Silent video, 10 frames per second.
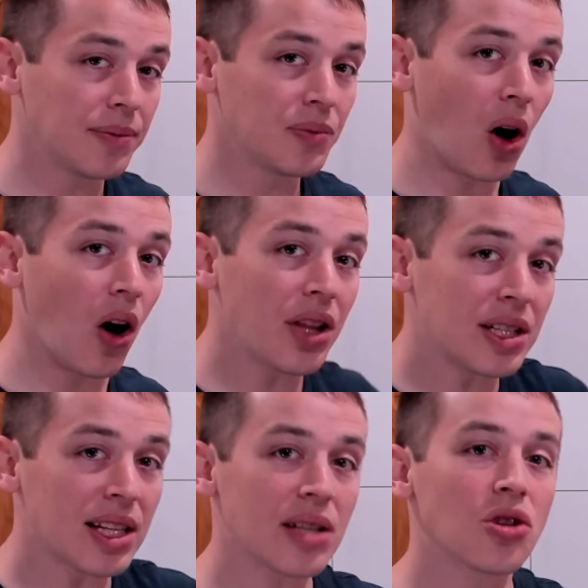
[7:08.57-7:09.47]
All these
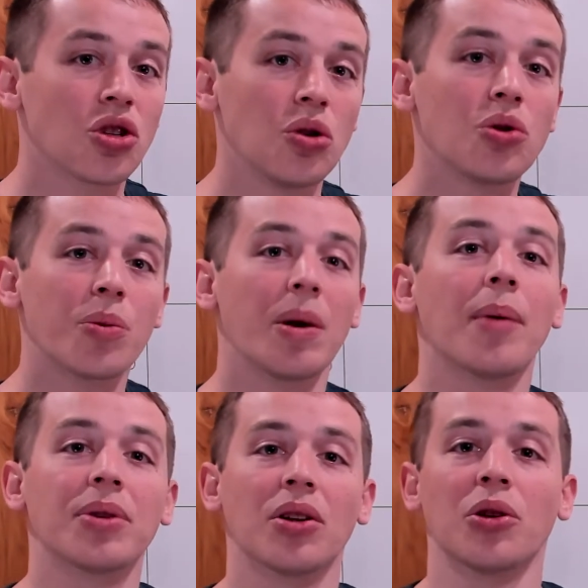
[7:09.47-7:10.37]
things you should be
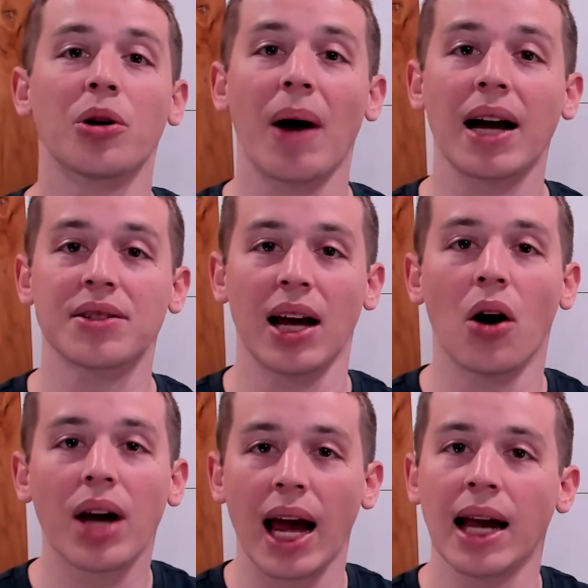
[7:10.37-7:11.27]
able to look back and say,
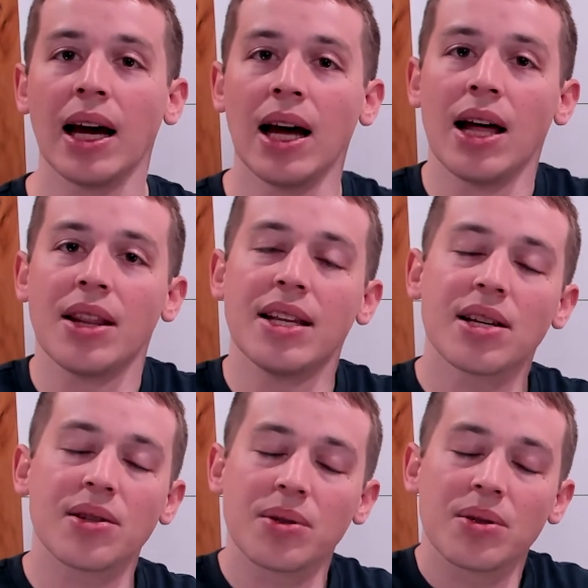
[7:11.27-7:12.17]
okay, this
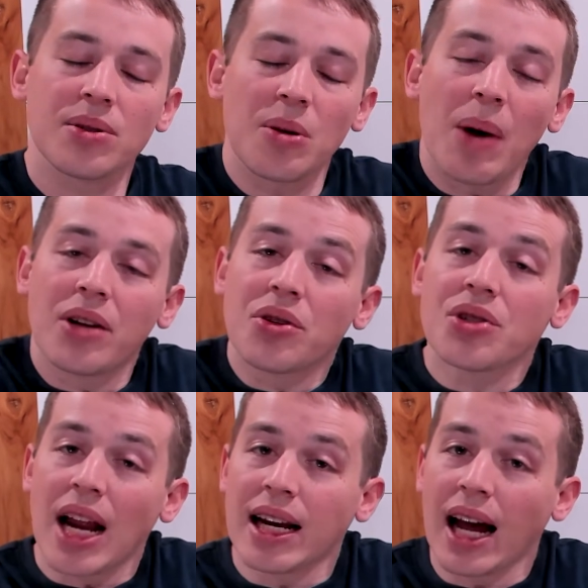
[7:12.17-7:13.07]
is some
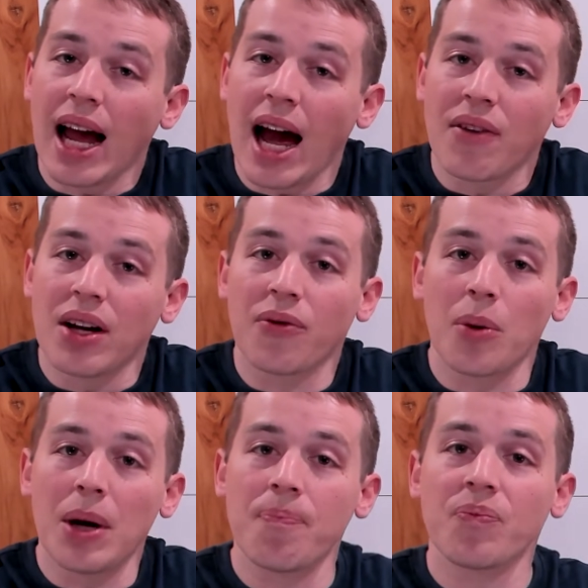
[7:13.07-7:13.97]
understanding I have
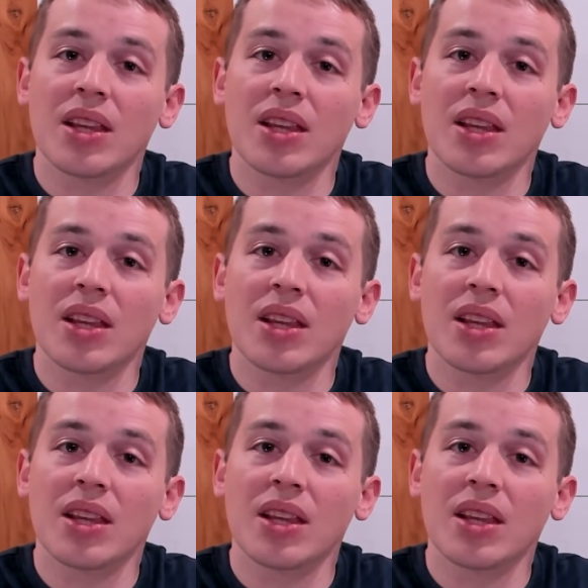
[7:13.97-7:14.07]
from it.